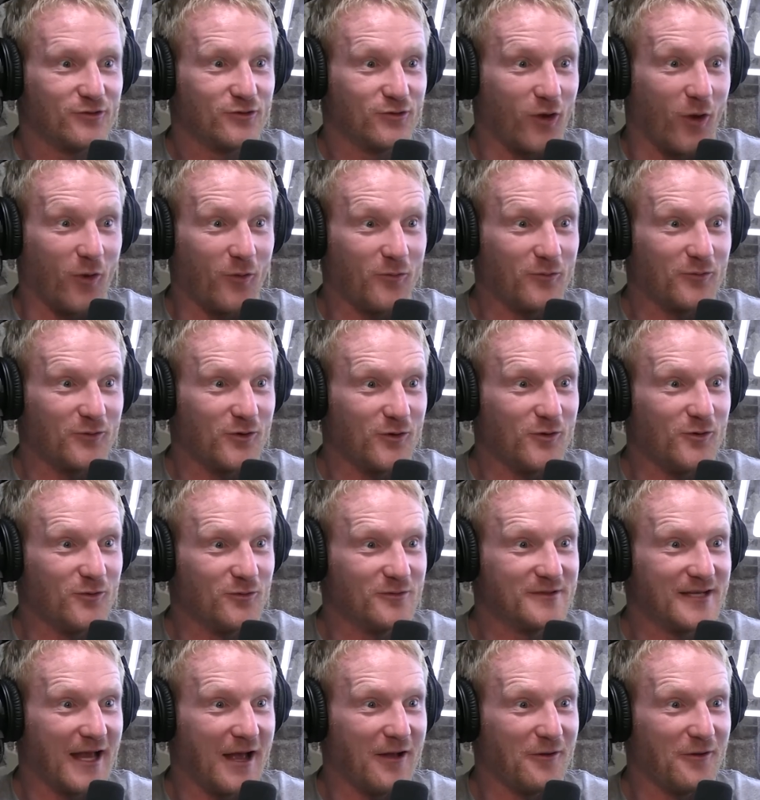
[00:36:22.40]
don't
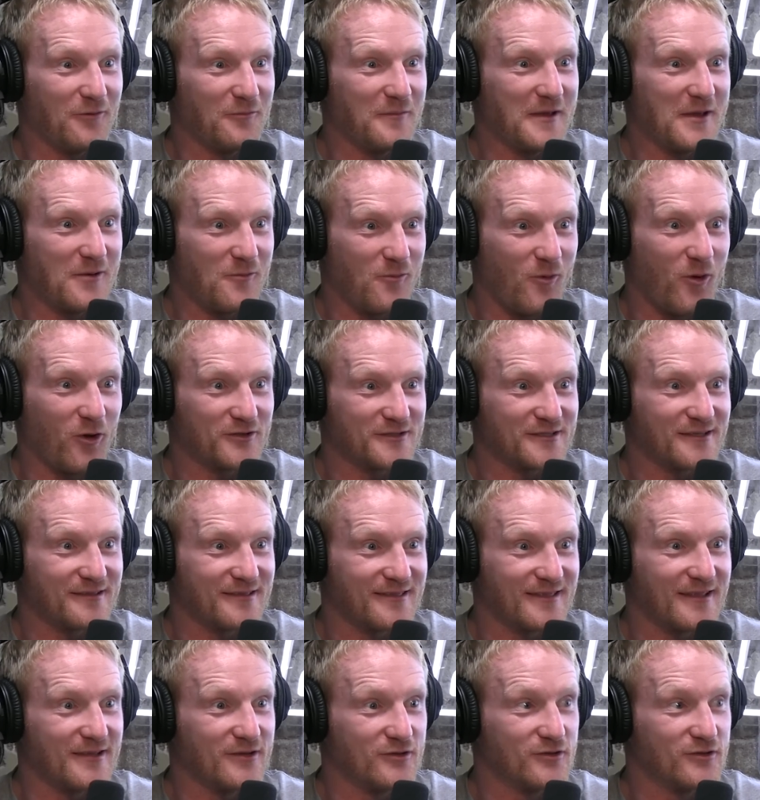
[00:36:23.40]
you tell me
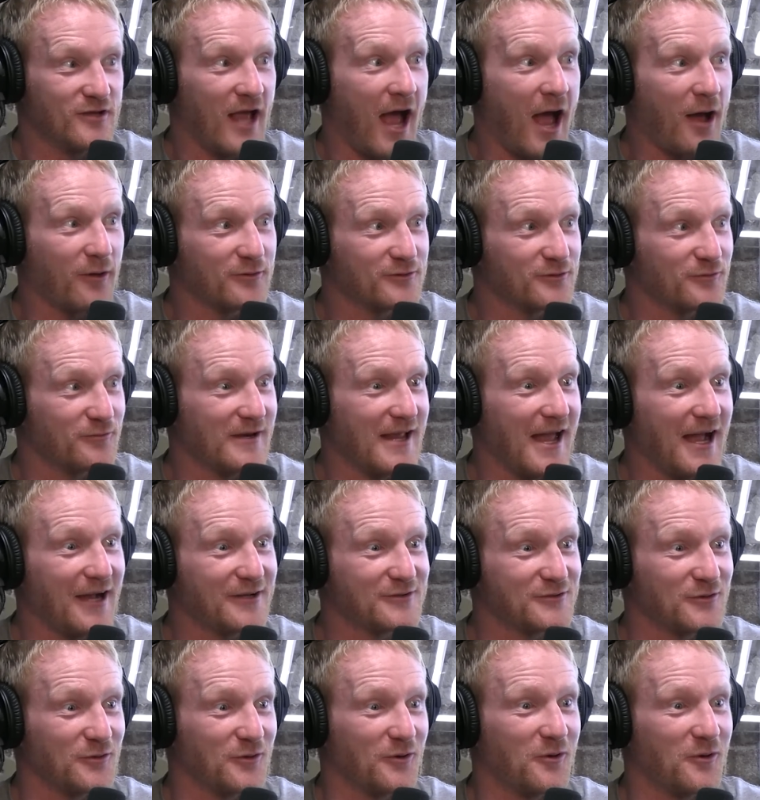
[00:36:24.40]
how to
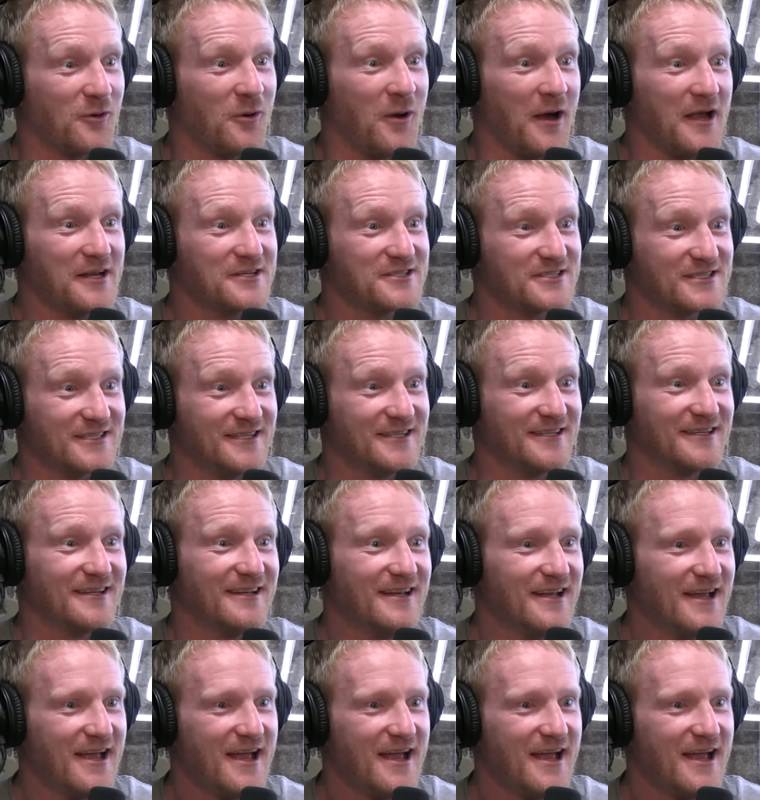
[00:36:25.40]
react to a question."